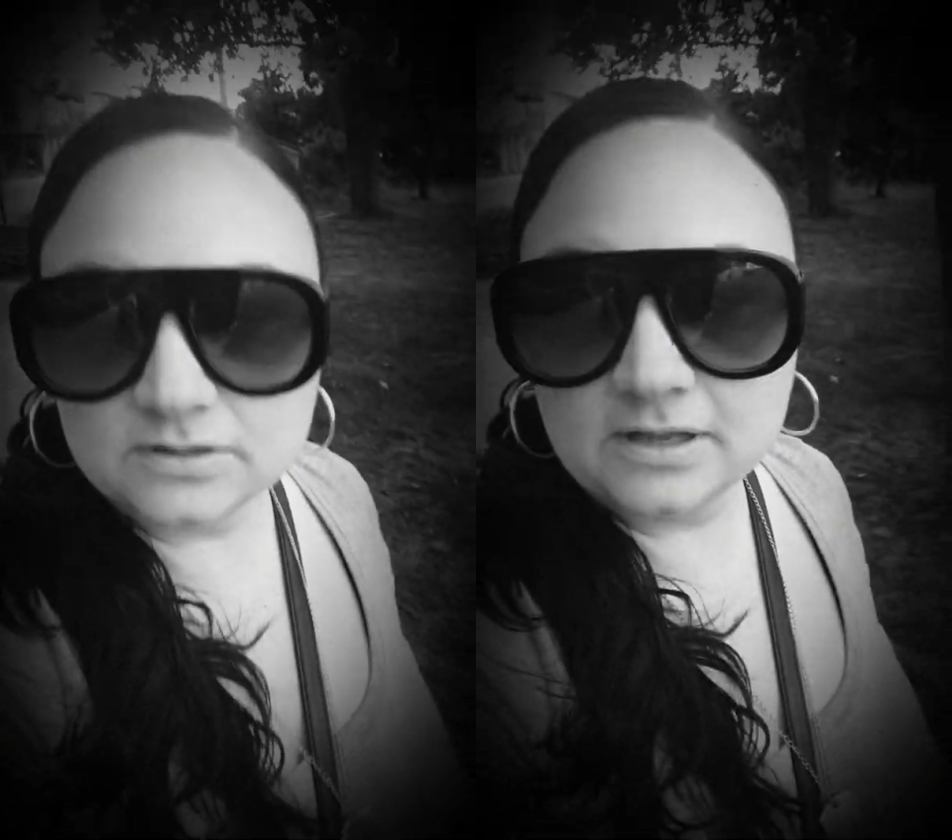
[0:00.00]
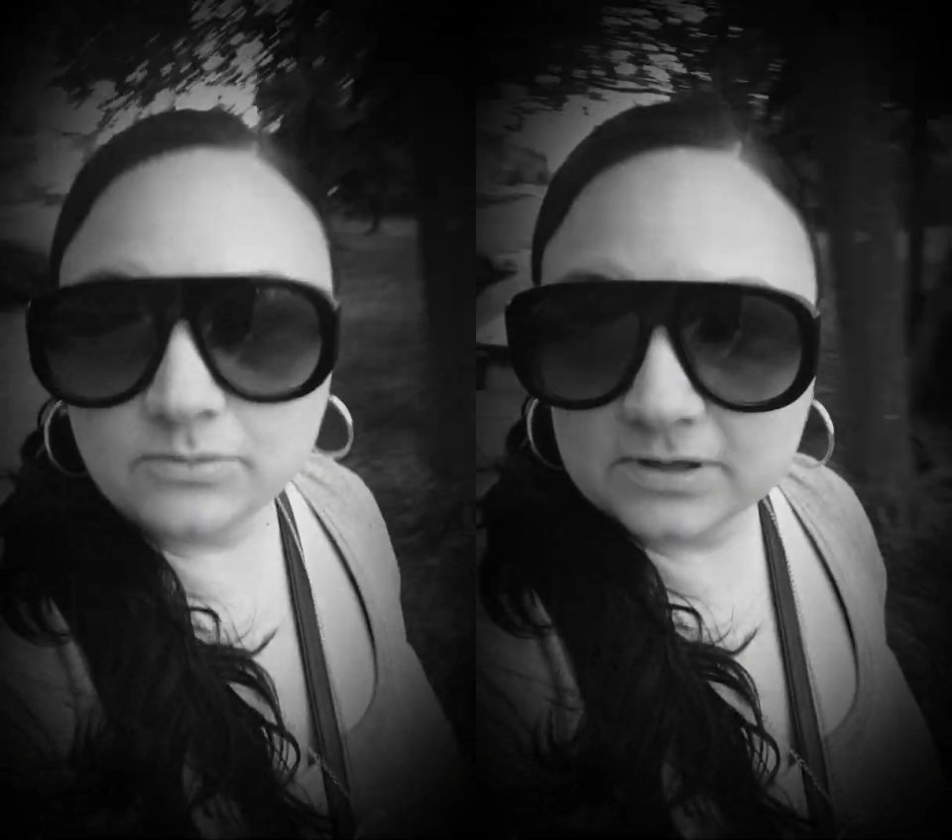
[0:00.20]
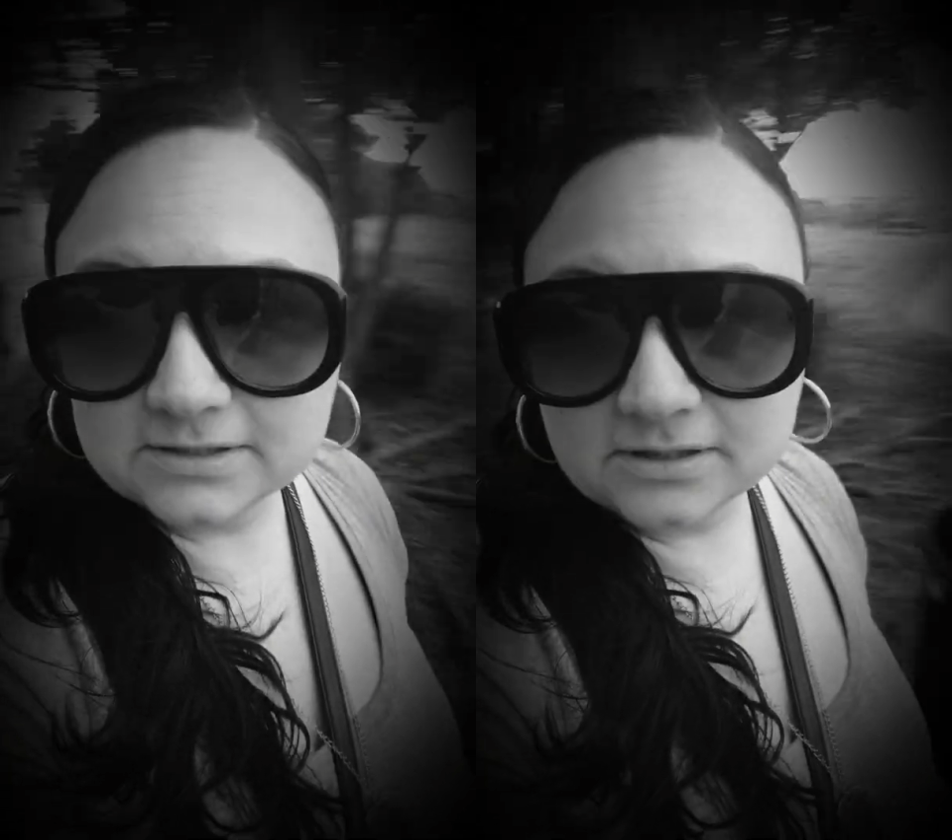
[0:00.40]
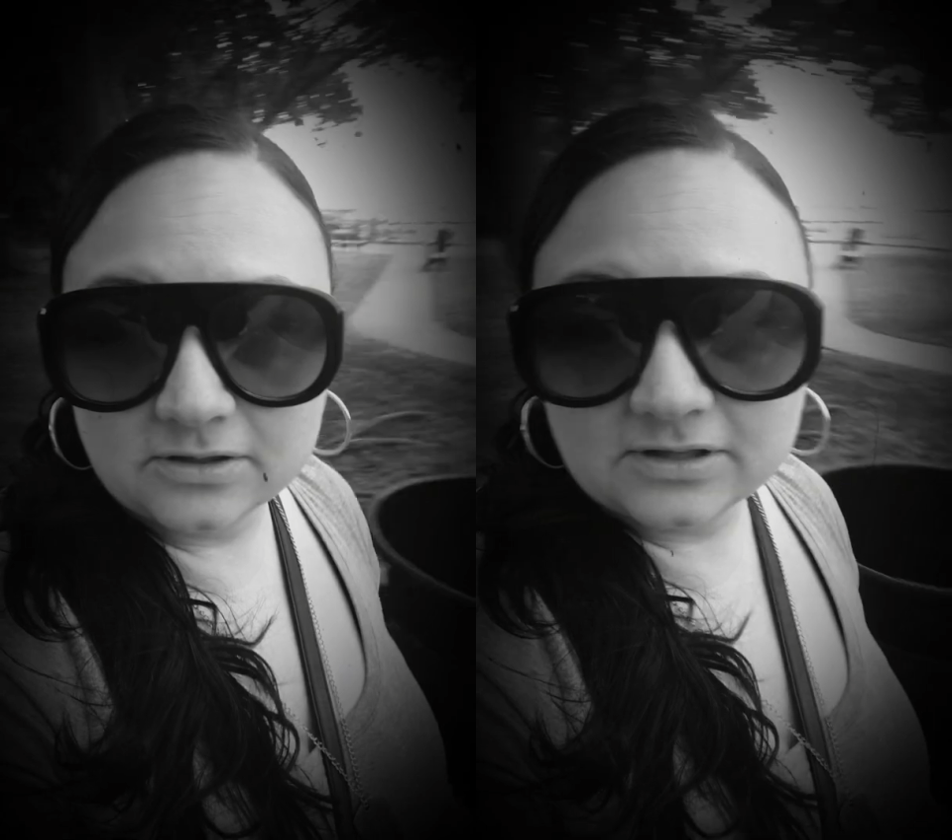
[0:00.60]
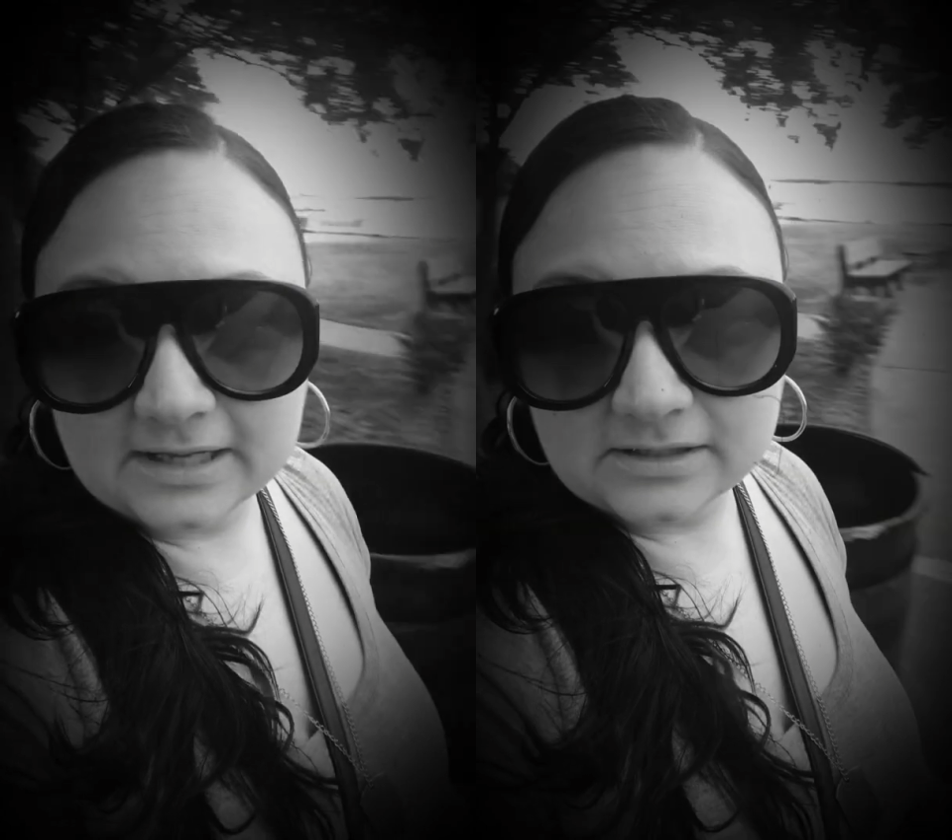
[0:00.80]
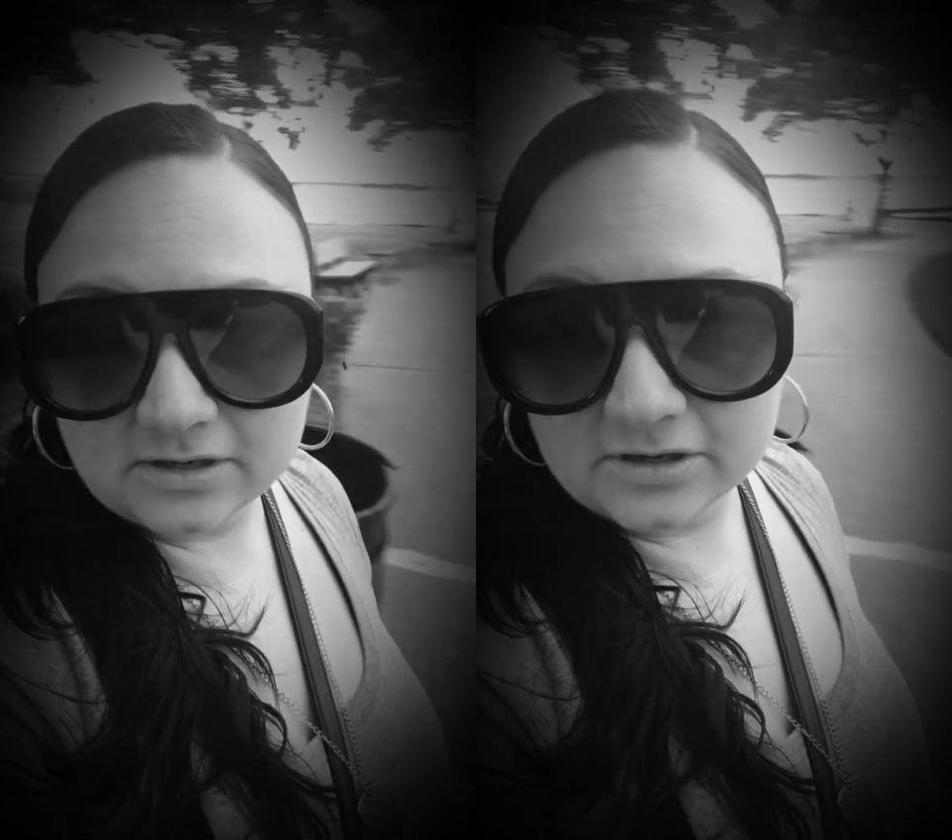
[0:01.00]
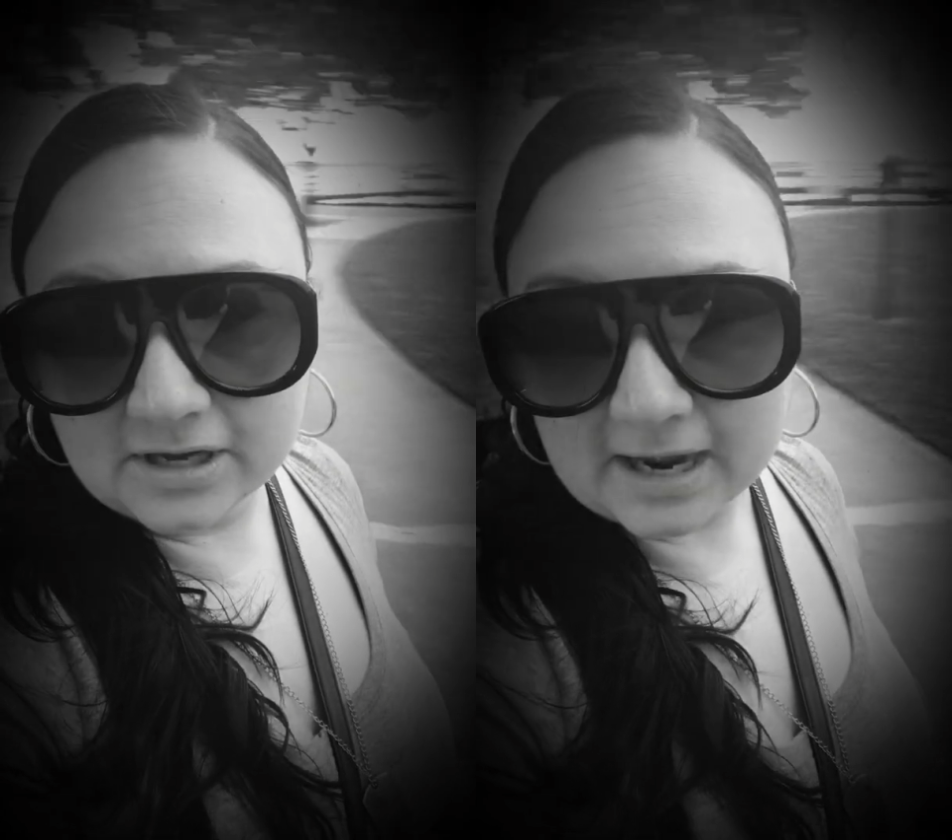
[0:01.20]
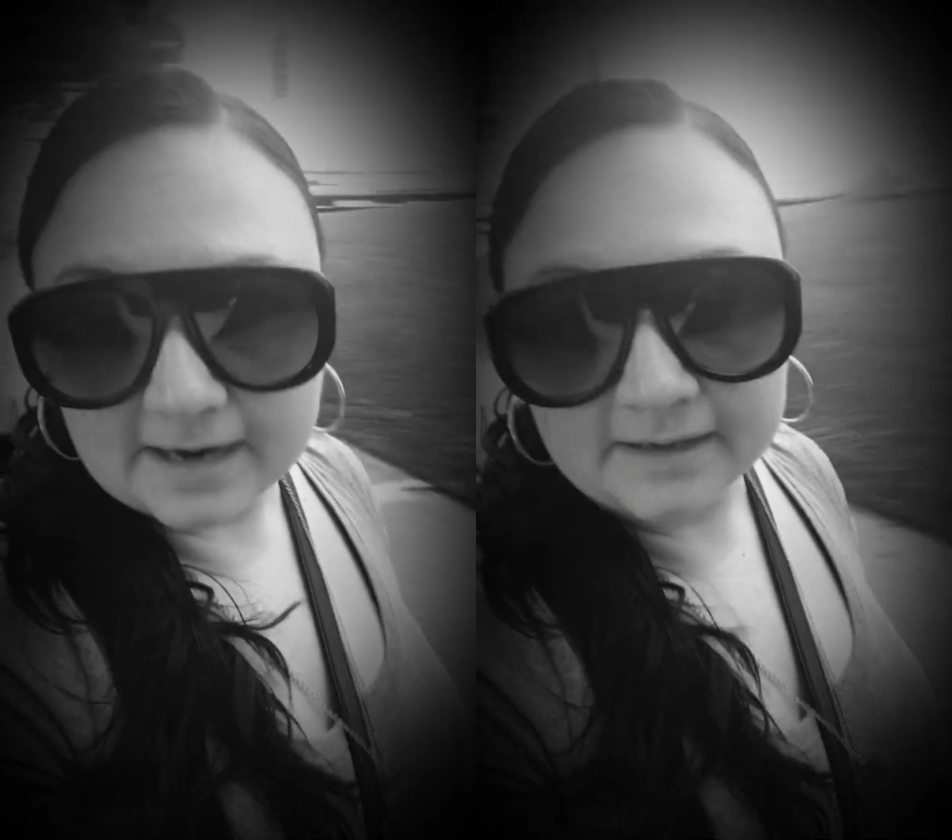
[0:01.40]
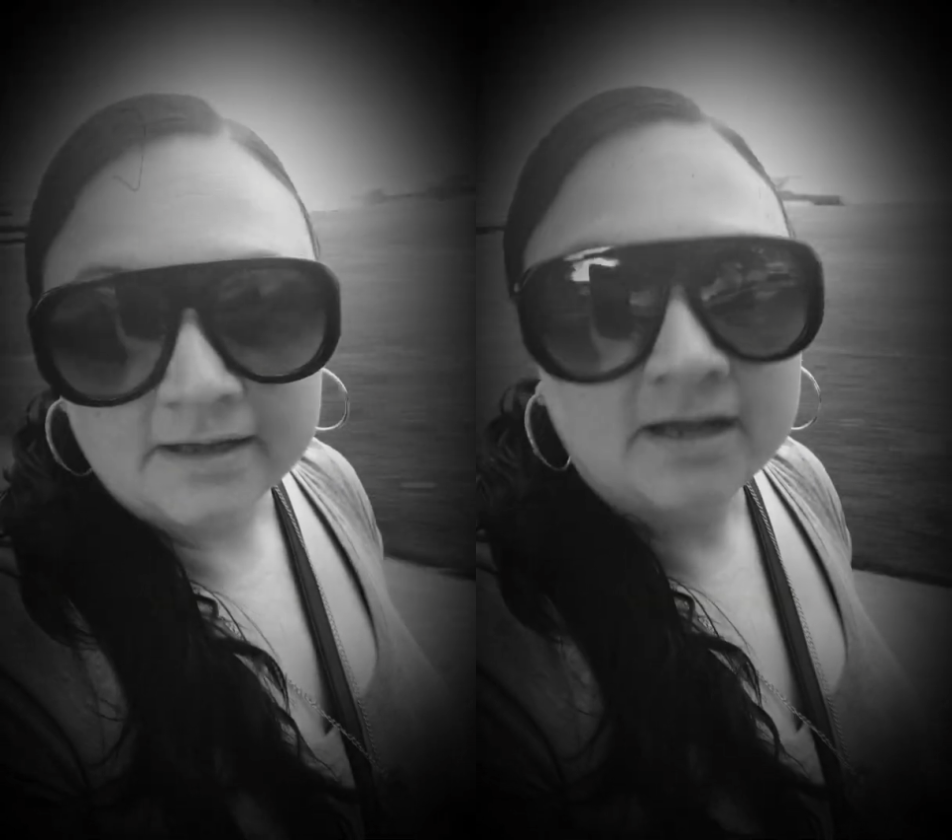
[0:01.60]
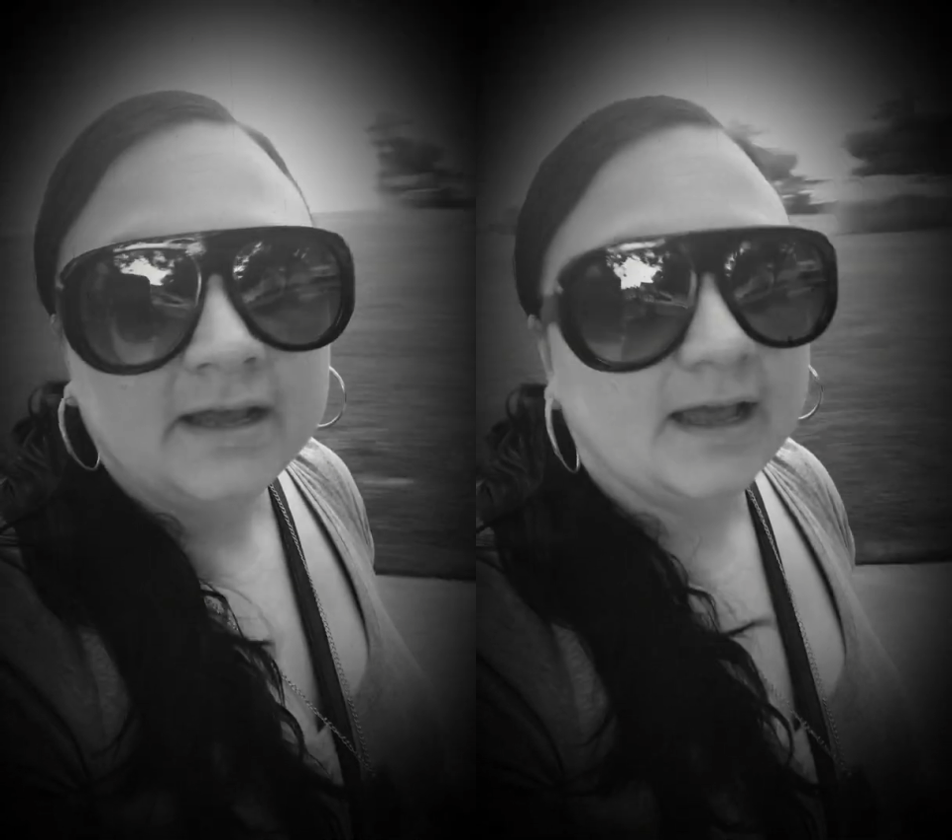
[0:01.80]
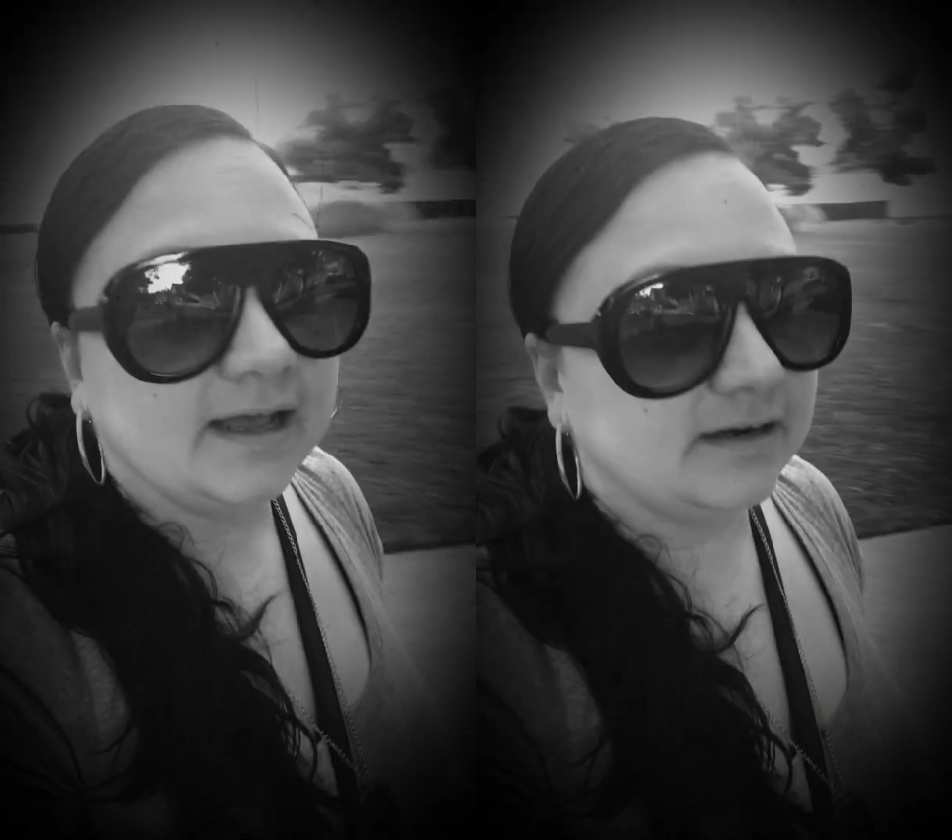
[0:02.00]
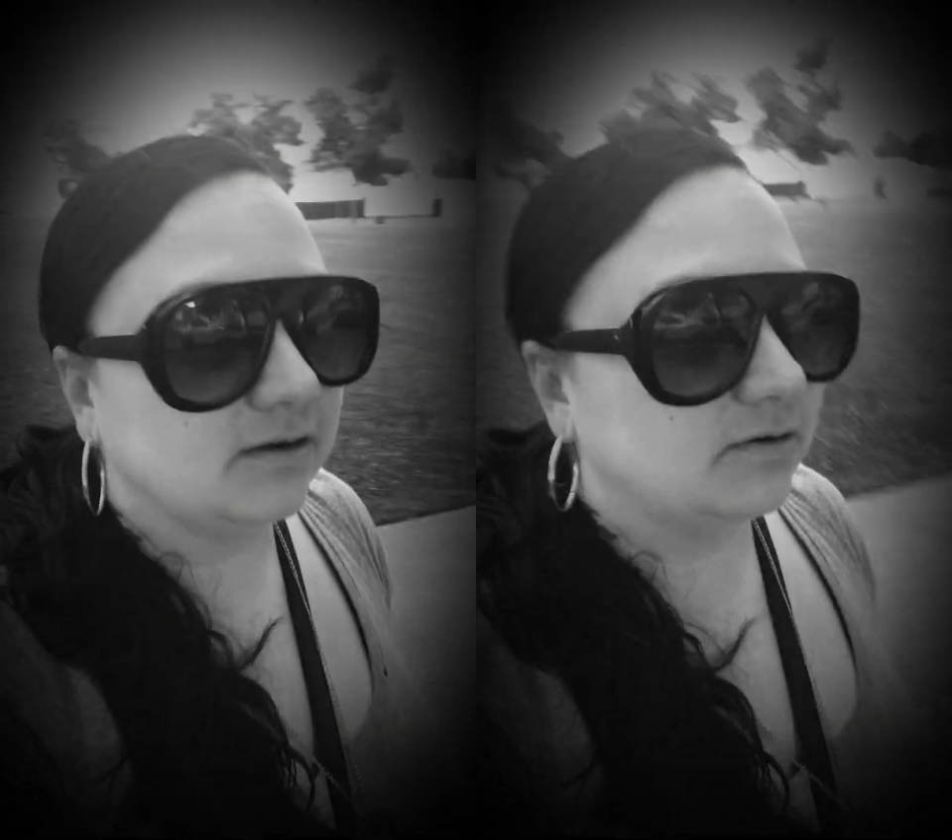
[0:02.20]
he wants to look like the good guy, and